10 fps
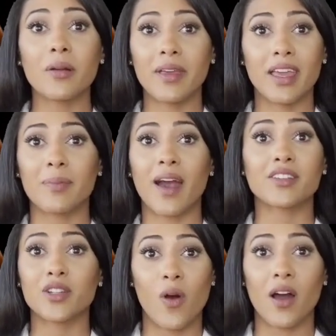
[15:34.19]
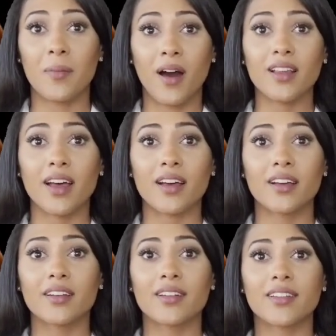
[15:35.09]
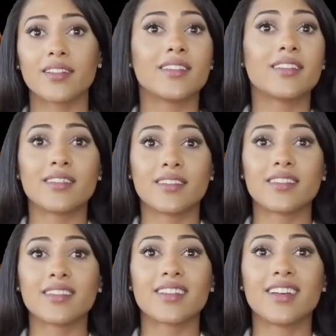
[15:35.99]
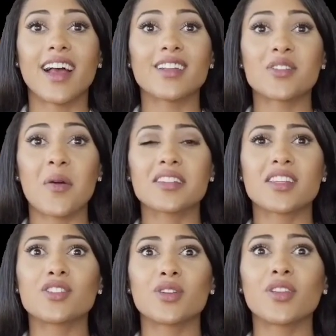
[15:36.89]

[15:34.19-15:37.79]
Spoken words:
If you like it, don't forget to like and share it with your friends.